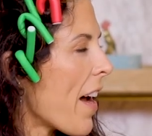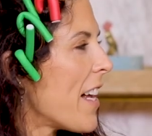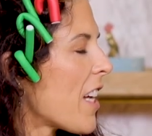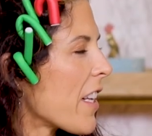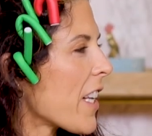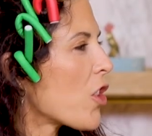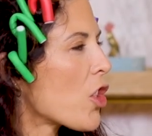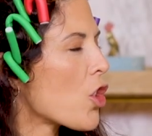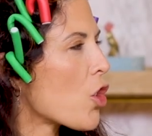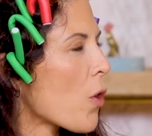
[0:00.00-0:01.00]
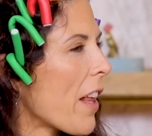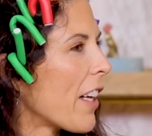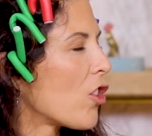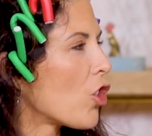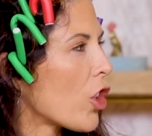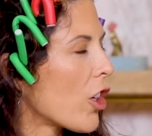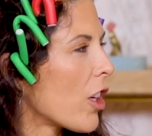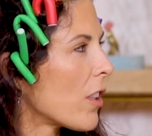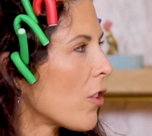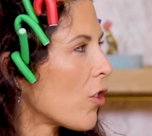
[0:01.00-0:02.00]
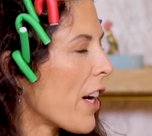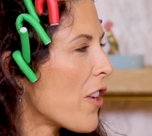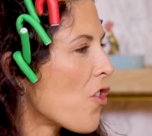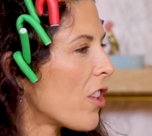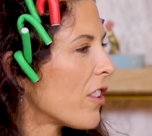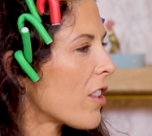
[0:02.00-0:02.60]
It does, like just straight like sugar granules.